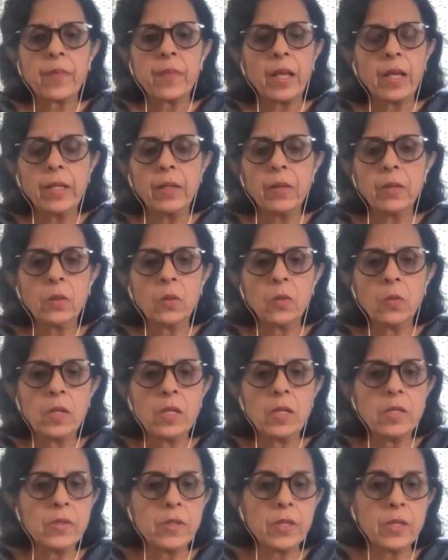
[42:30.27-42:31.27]
the
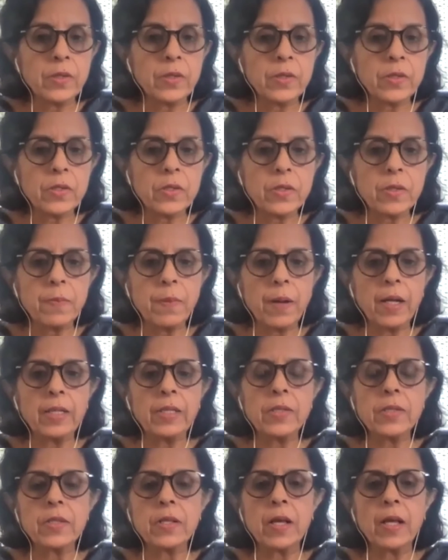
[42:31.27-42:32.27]
world's interest in
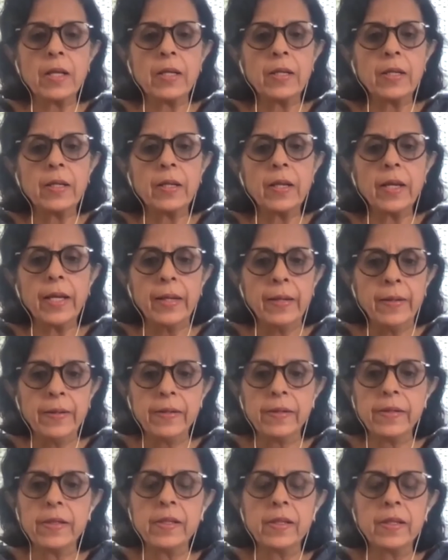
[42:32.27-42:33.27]
Pakistan
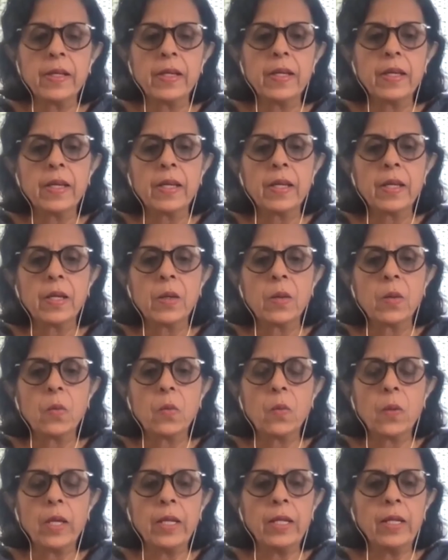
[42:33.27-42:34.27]
ended
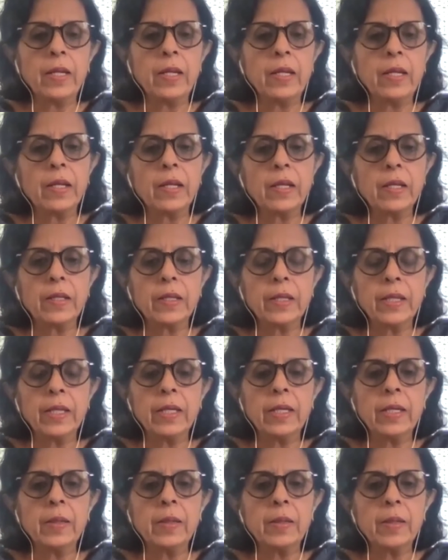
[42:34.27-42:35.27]
when
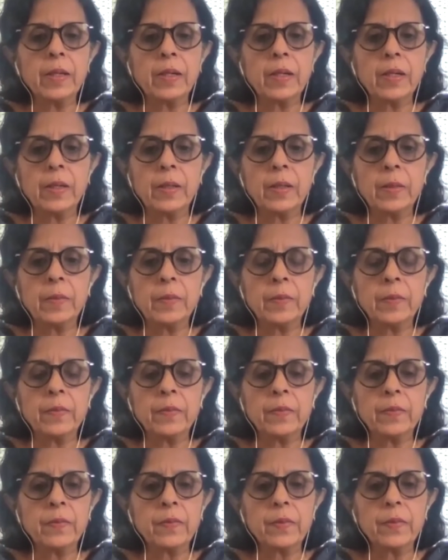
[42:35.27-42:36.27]
they
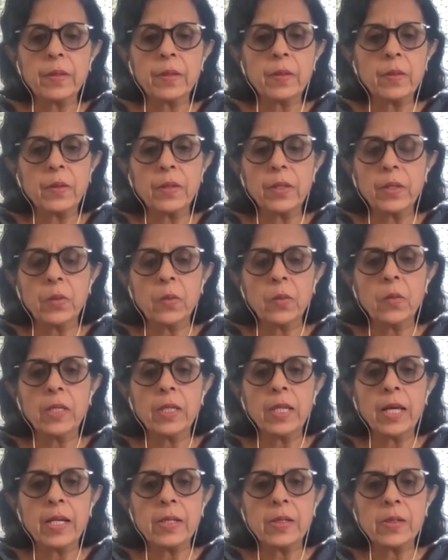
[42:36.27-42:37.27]

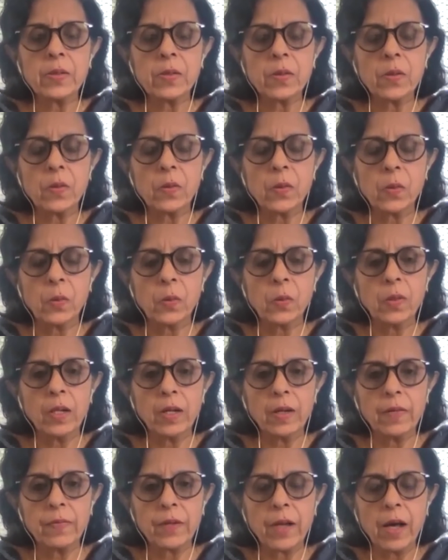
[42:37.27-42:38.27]
when that whole
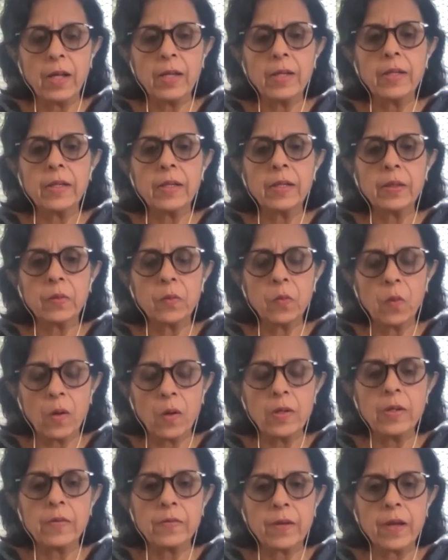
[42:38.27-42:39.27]

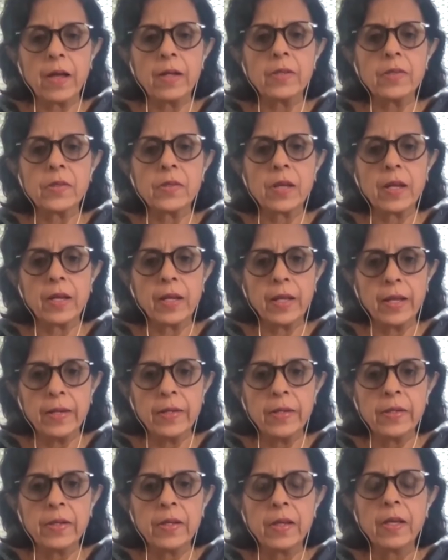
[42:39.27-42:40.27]
war in Afghanistan
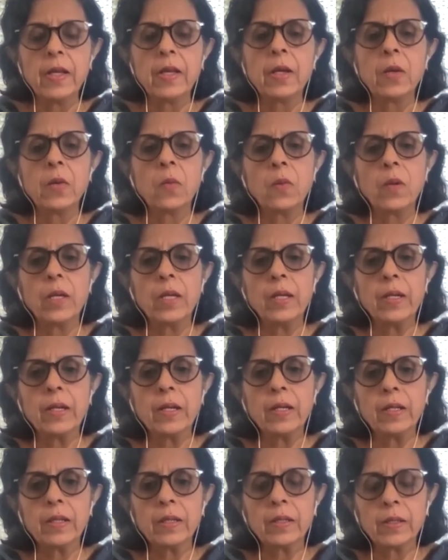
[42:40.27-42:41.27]
ended,
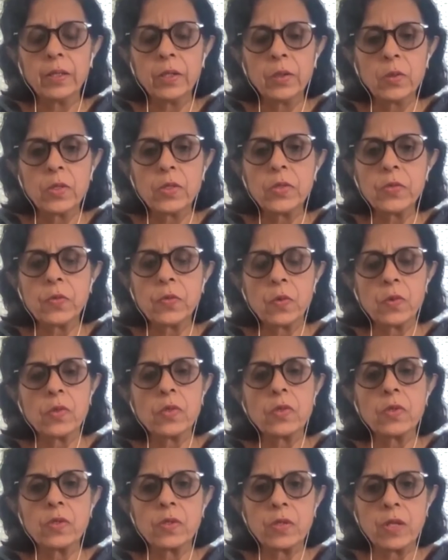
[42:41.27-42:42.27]
when the US
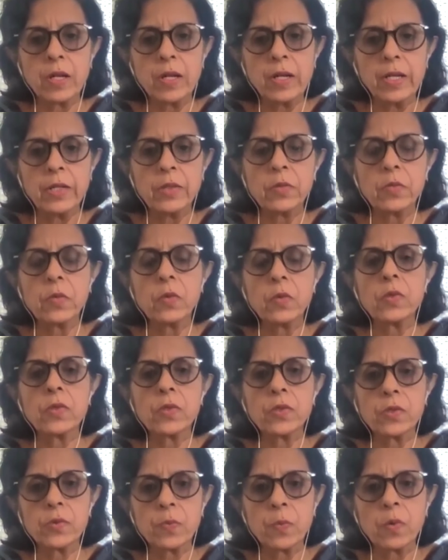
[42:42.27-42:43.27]
forces and NATO
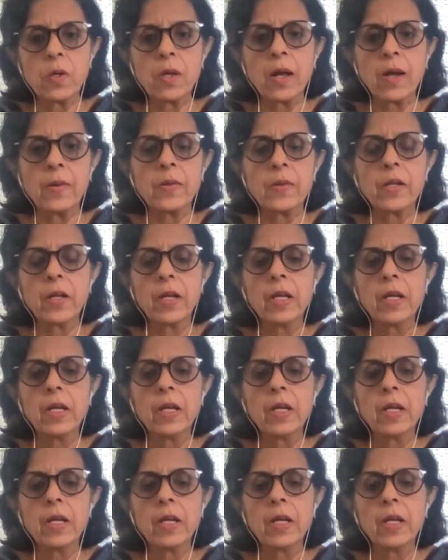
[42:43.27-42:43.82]
forces pulled out